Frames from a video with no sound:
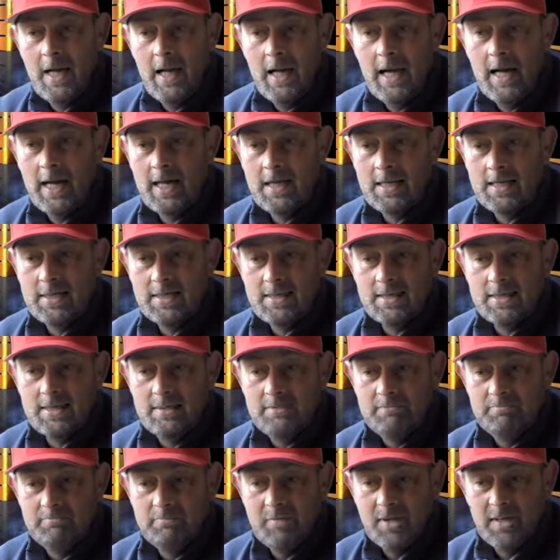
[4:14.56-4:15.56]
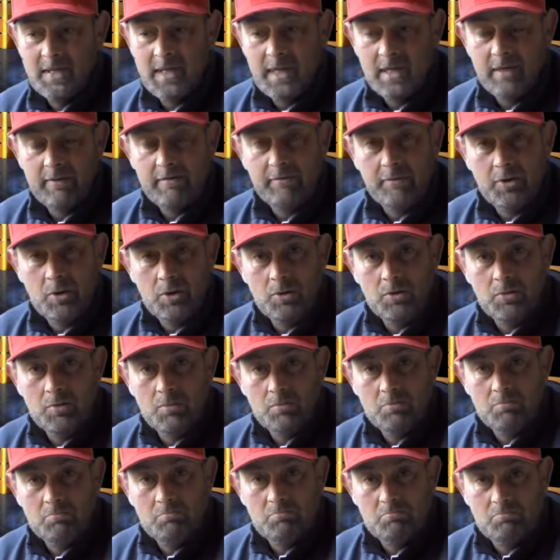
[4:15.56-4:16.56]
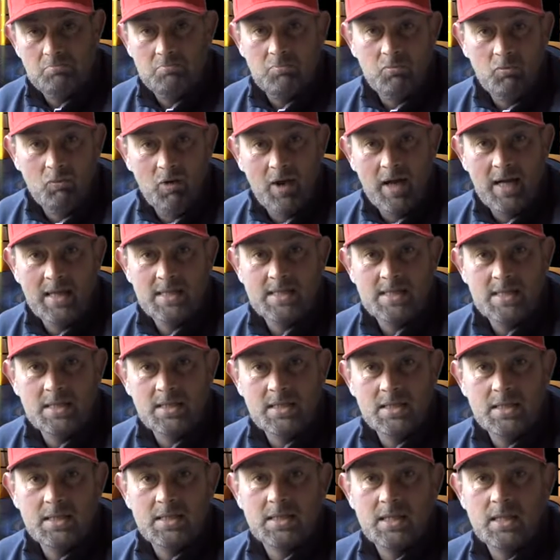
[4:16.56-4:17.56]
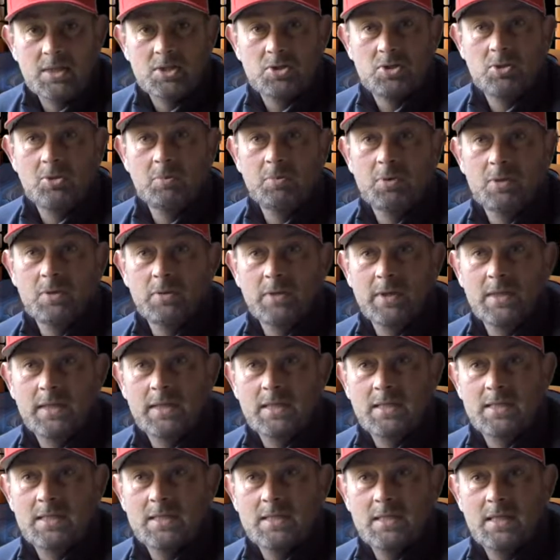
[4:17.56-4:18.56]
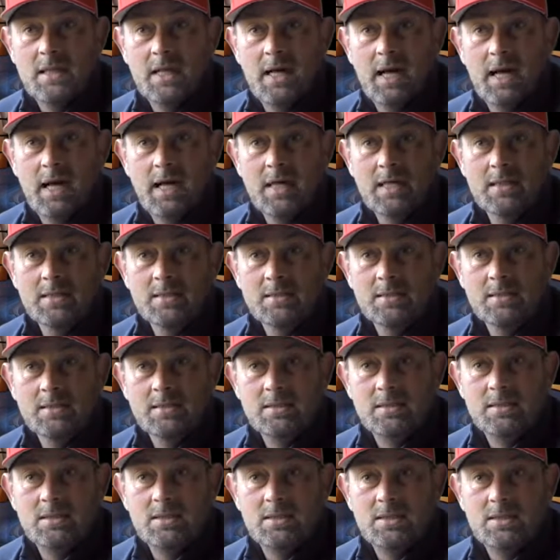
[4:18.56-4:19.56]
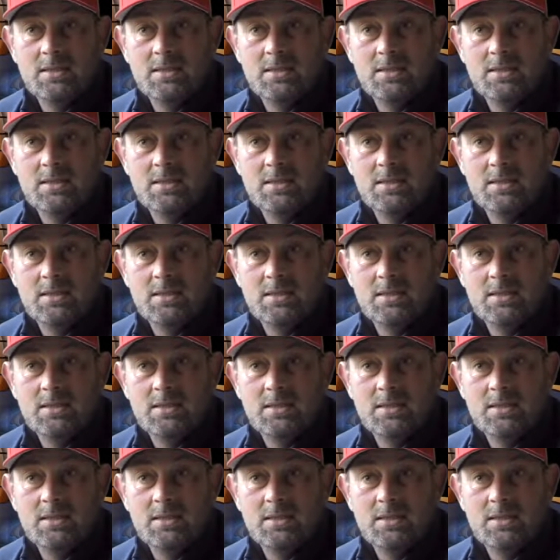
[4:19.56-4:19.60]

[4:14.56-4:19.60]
and been getting a few rides in this last couple of weeks, and